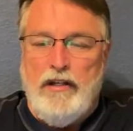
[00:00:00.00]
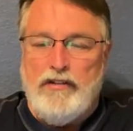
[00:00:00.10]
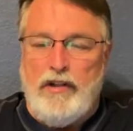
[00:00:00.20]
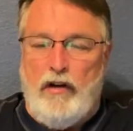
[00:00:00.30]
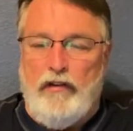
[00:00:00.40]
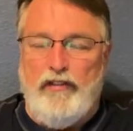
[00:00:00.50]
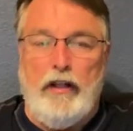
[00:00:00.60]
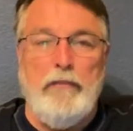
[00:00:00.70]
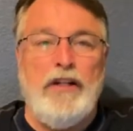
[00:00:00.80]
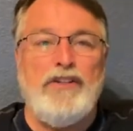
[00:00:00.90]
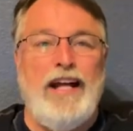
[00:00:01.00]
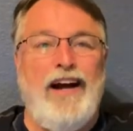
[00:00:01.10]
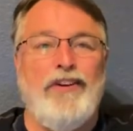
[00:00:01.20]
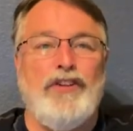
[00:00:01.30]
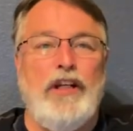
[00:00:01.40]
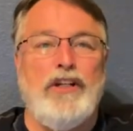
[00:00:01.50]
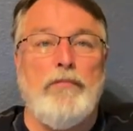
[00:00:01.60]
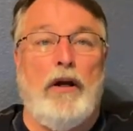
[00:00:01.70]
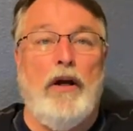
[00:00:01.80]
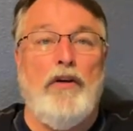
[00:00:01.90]
So the filamentous algae
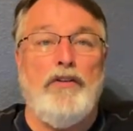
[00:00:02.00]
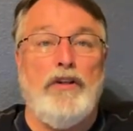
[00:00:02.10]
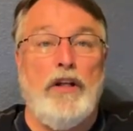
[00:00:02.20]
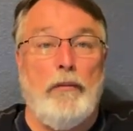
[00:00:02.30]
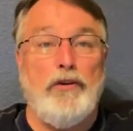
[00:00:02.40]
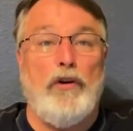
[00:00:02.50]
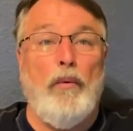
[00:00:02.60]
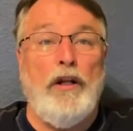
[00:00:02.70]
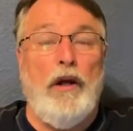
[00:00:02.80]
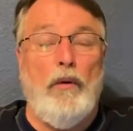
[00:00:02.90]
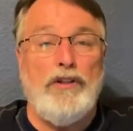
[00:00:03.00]
is because the temperature window